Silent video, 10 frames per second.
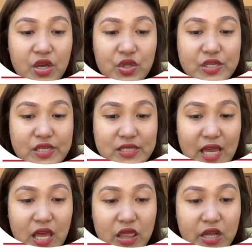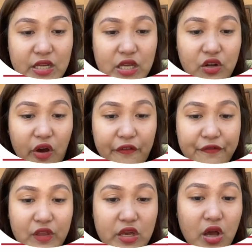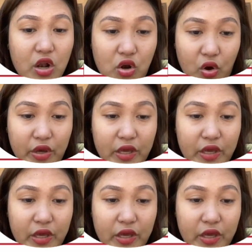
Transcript: to sustain the need of the law